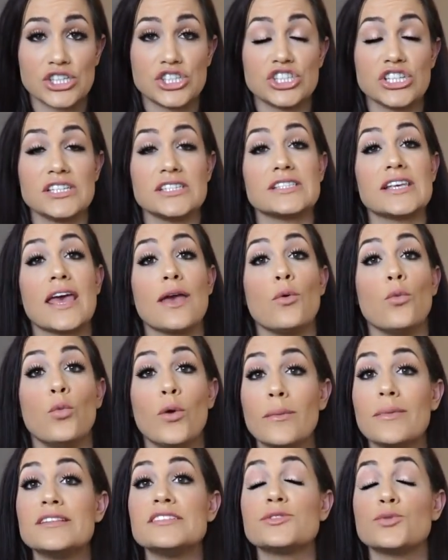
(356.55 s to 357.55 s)
She is a
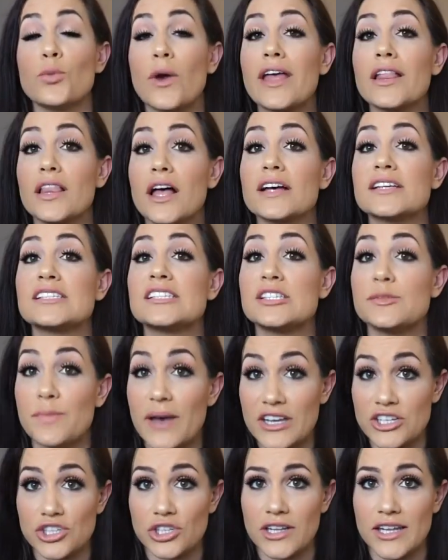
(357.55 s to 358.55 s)
women's weight loss
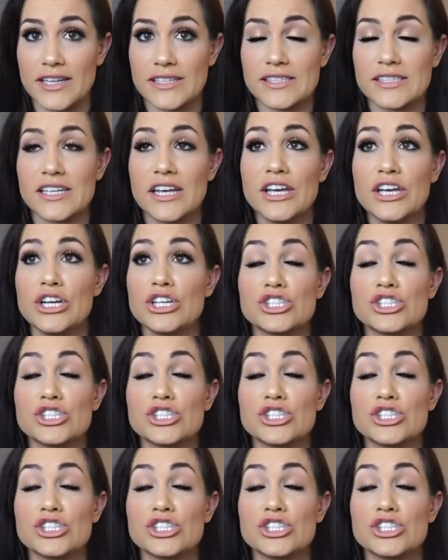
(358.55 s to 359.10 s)
specialist.